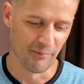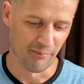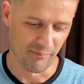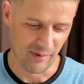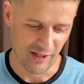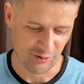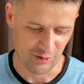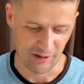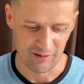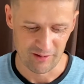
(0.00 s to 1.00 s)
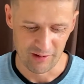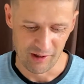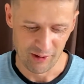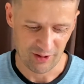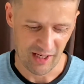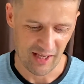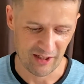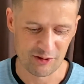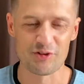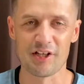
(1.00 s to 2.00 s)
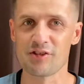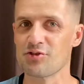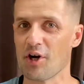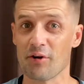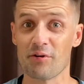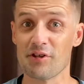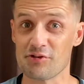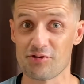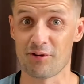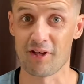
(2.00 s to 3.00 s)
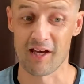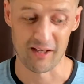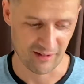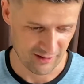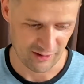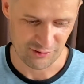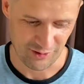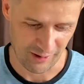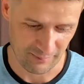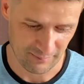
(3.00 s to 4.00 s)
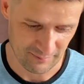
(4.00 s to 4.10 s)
Amazing. Okay, let's journal this, okay? Let's go.